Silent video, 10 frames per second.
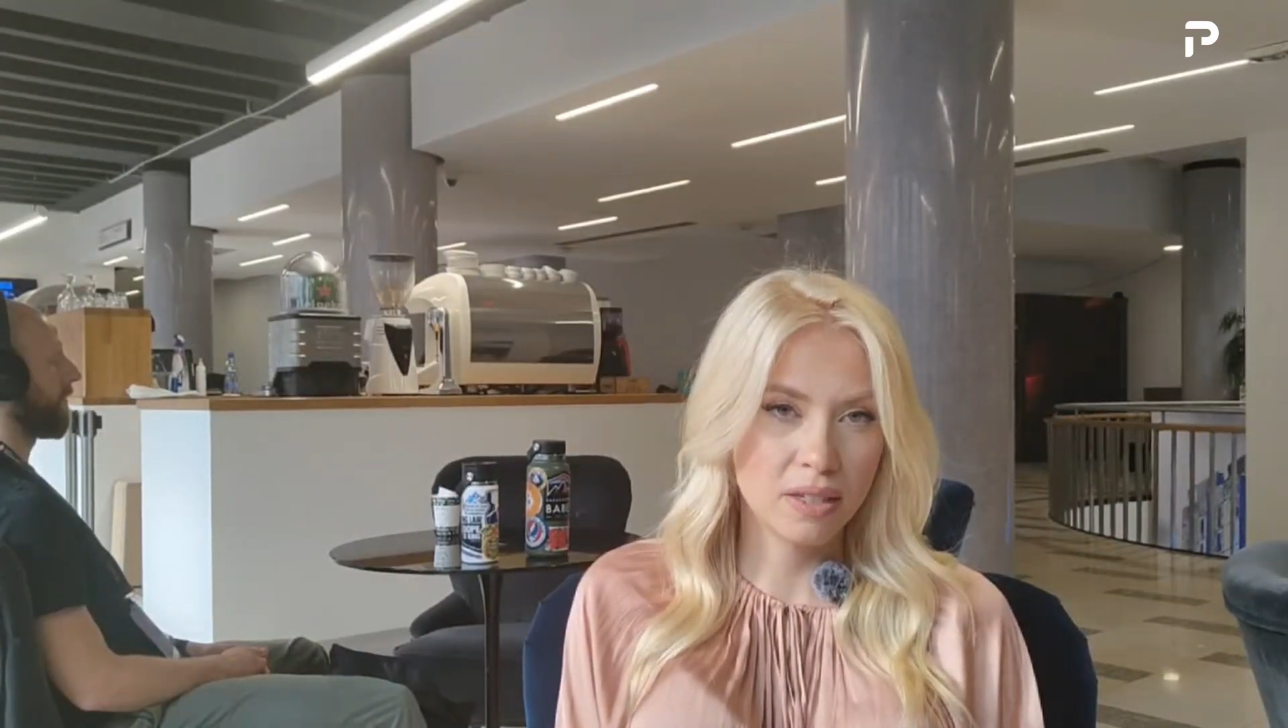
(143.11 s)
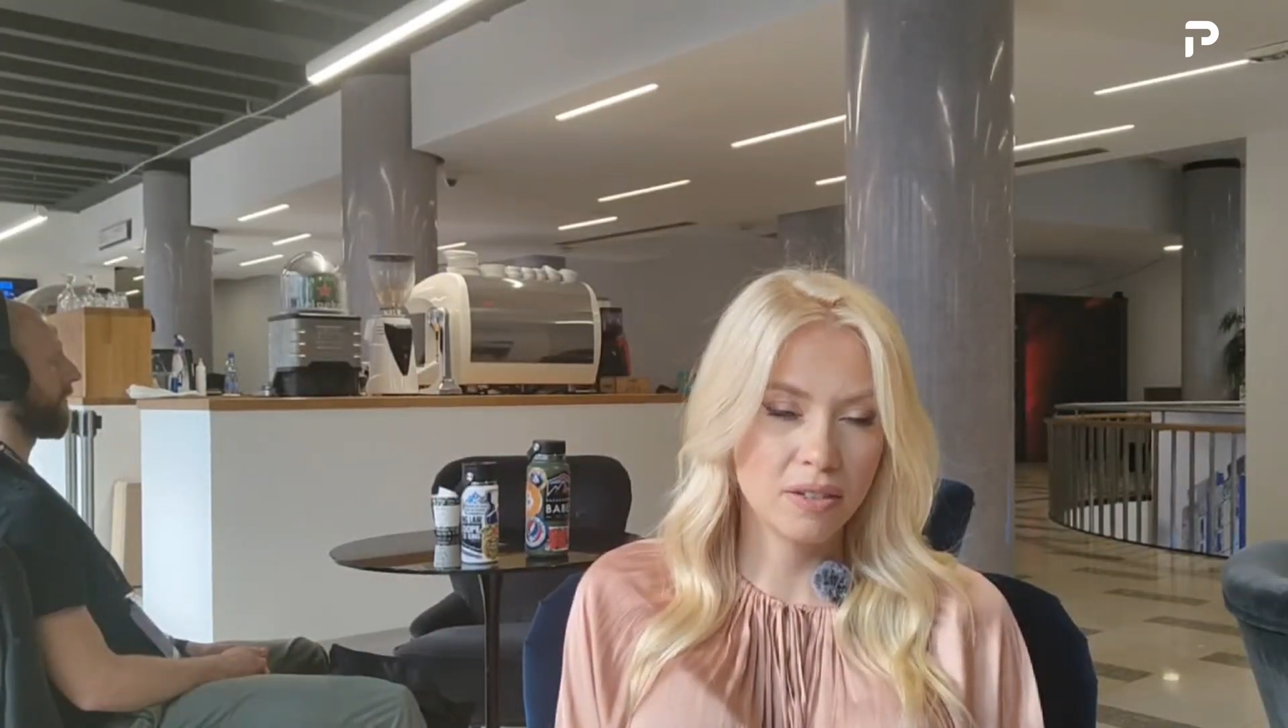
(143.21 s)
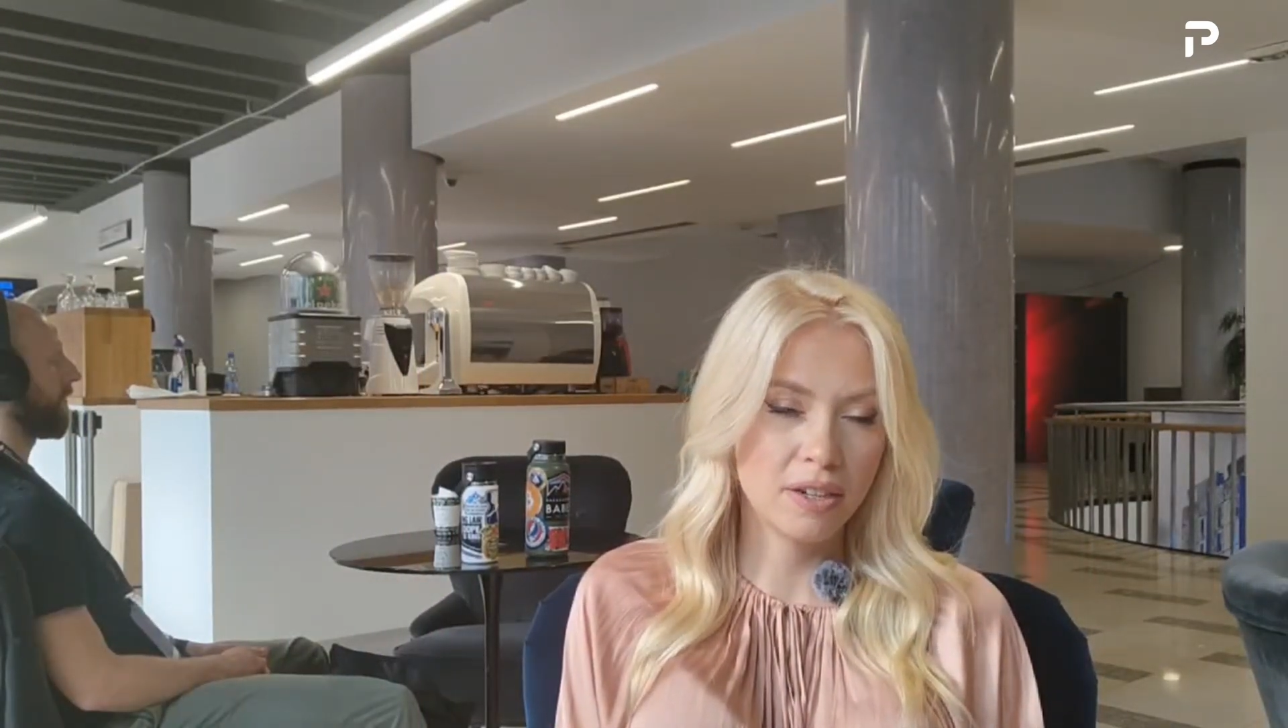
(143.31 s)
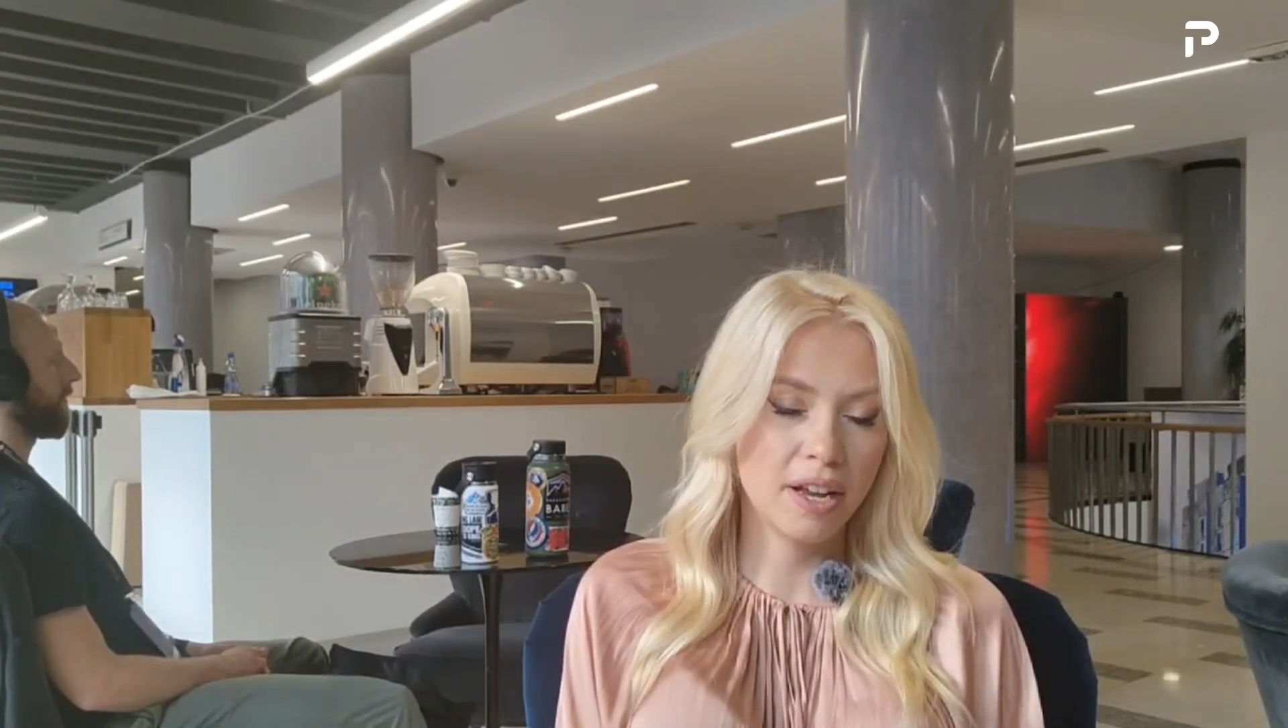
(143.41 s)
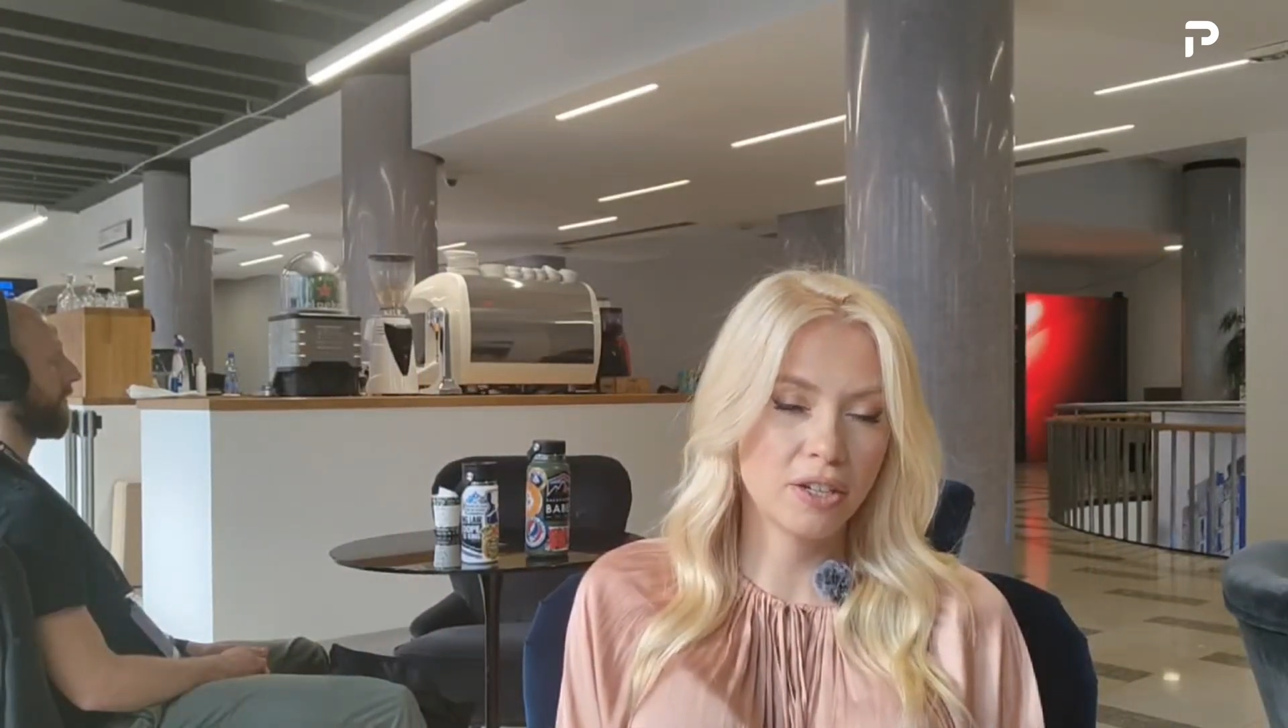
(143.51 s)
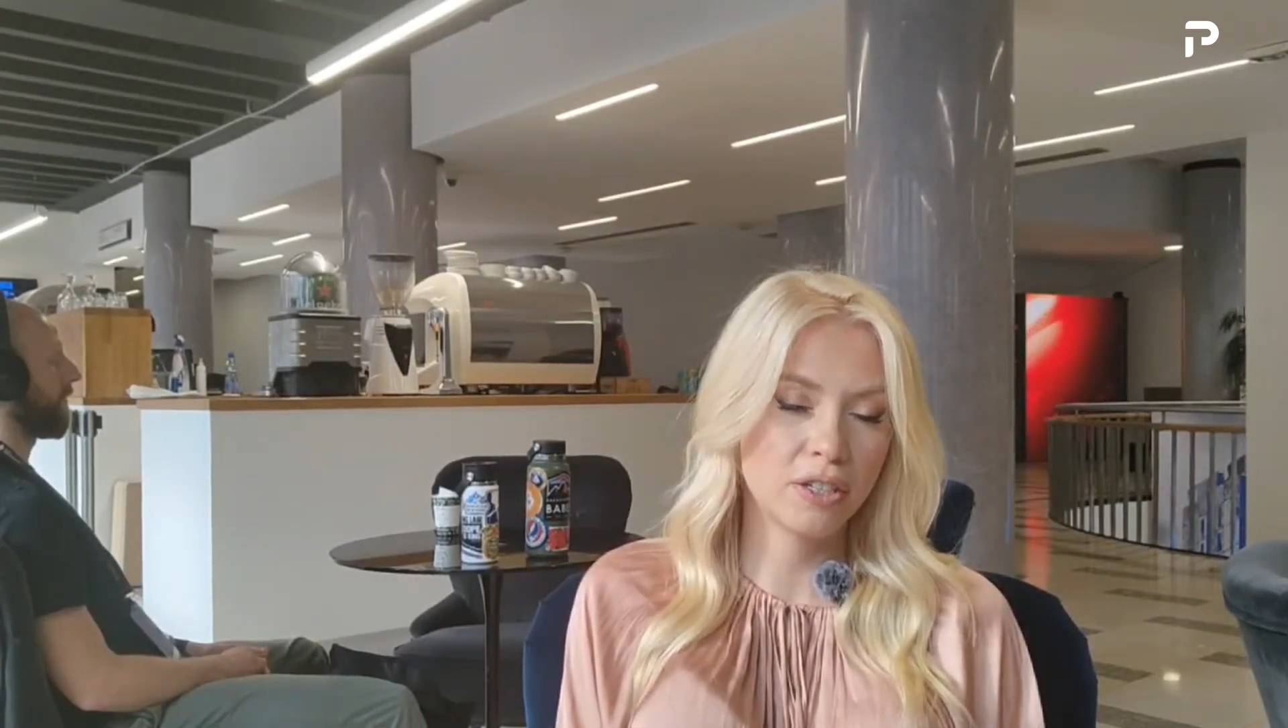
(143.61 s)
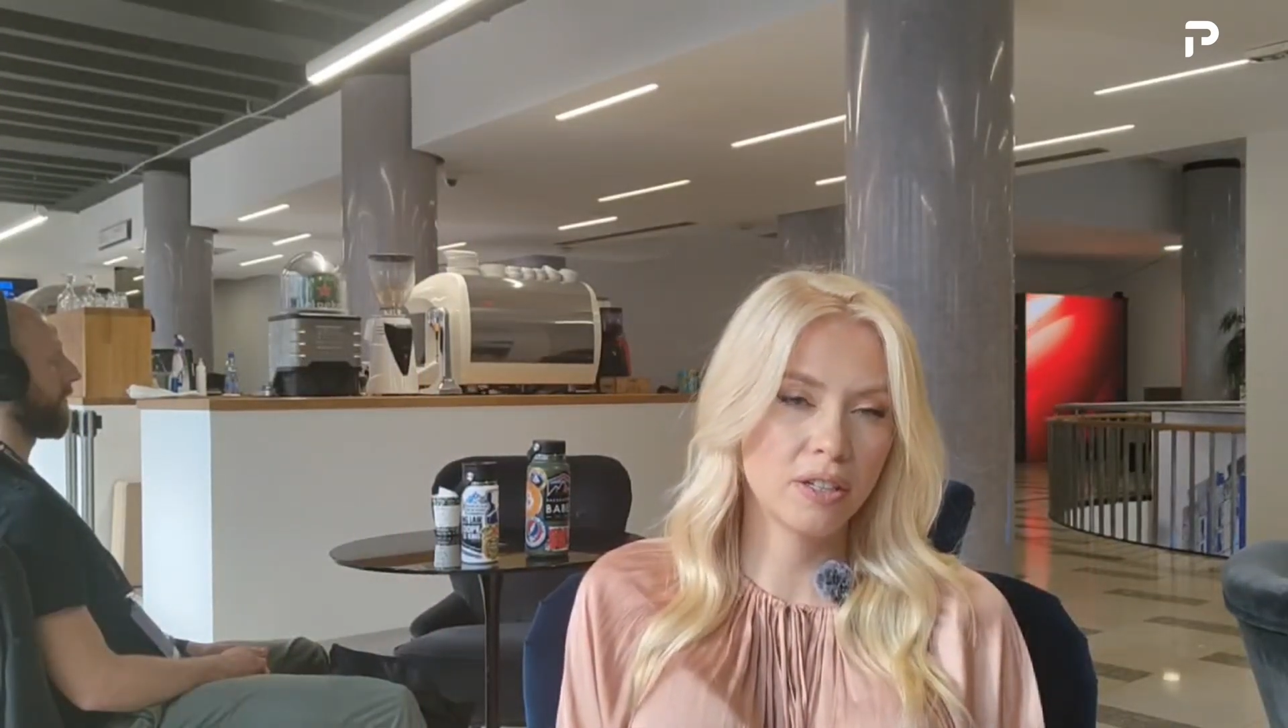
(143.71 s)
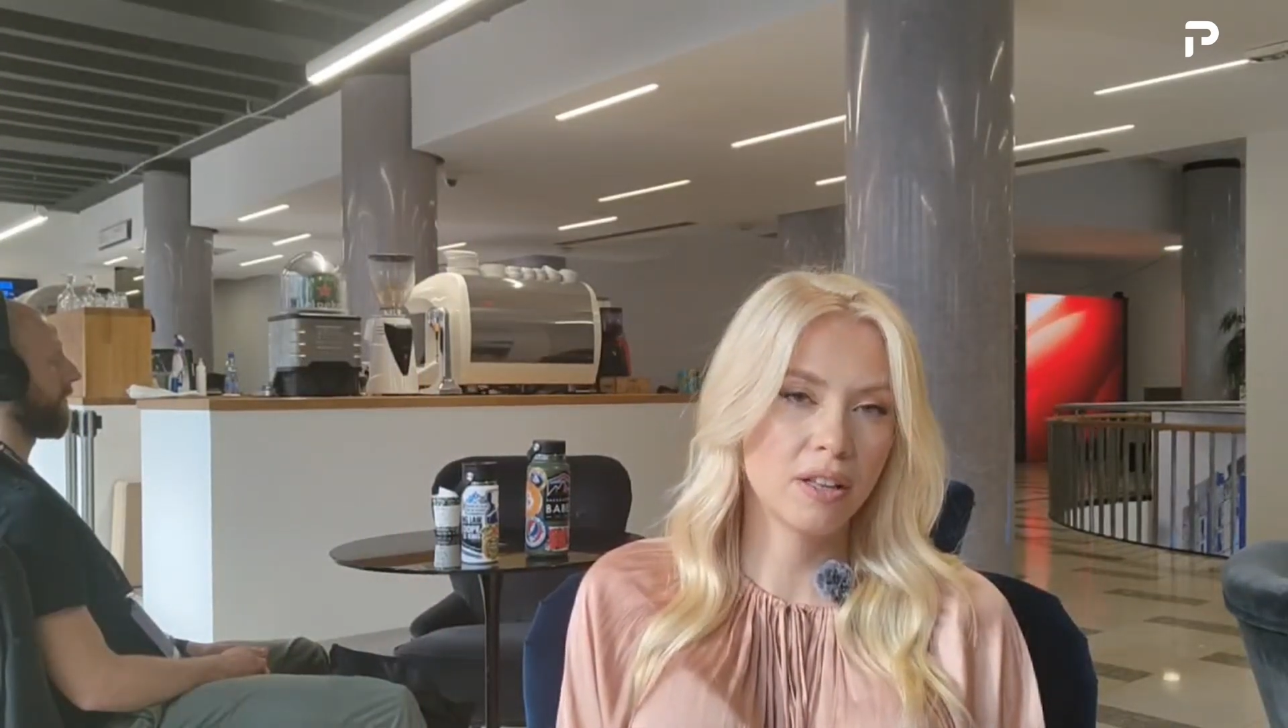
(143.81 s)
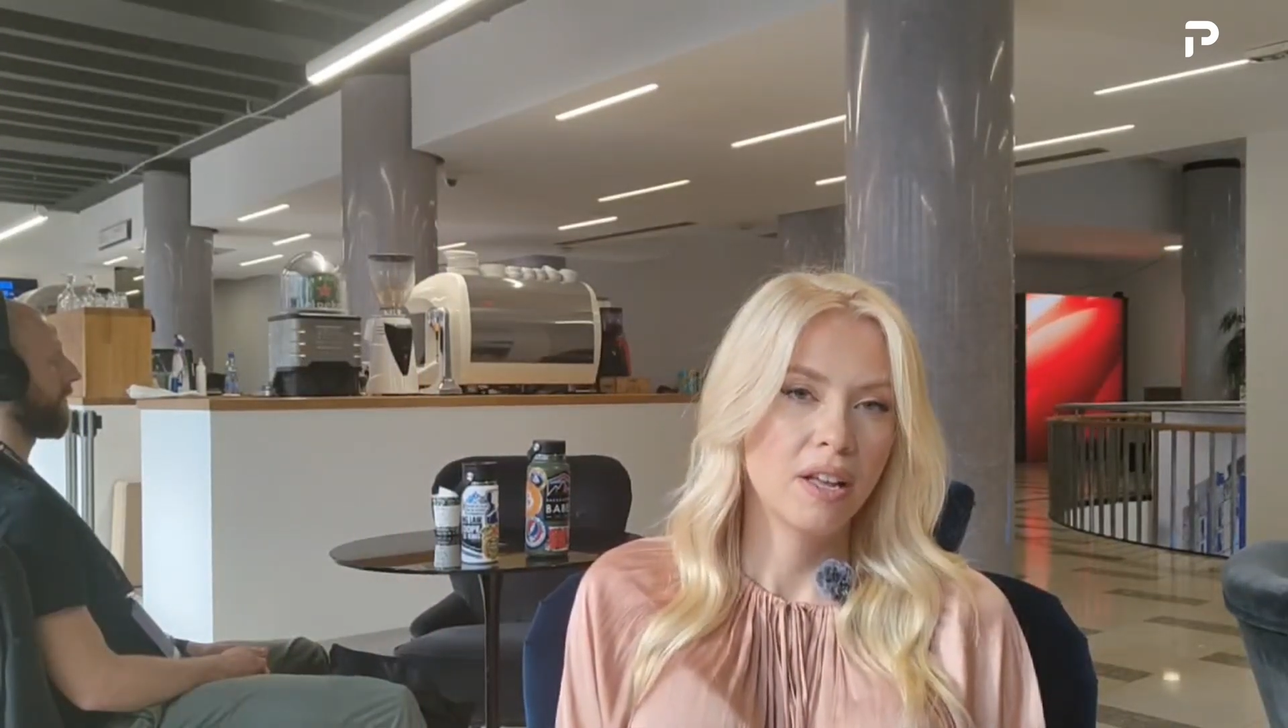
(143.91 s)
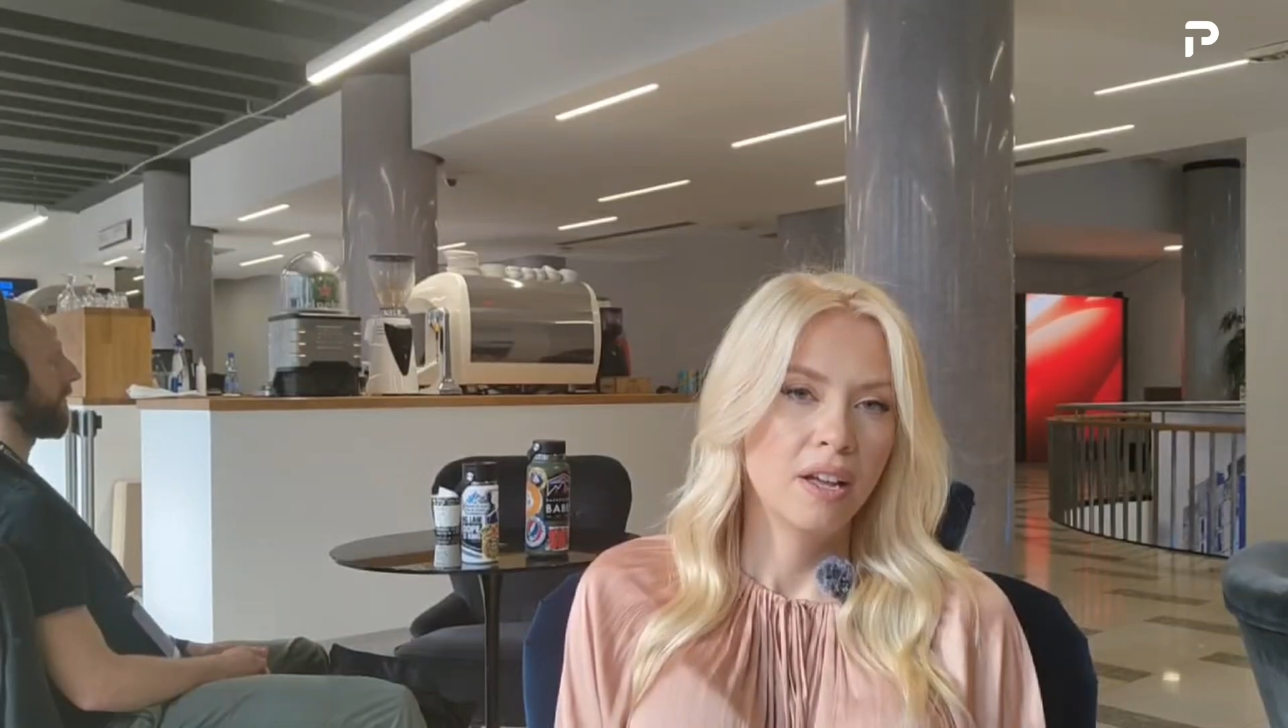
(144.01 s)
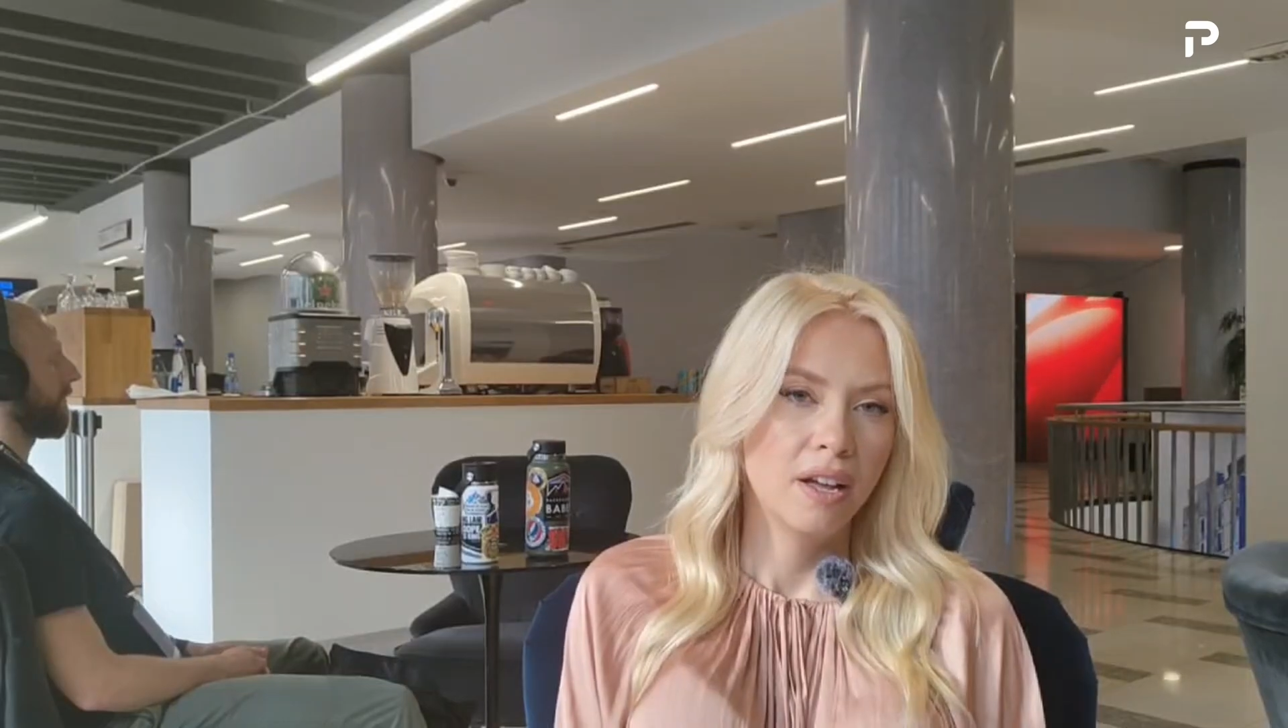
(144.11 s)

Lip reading: international